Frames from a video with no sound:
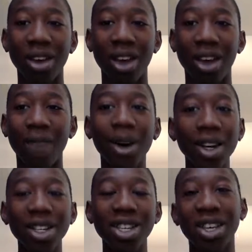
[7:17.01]
And Among
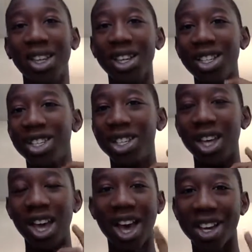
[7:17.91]
Us, yes,
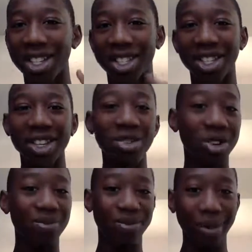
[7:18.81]
you can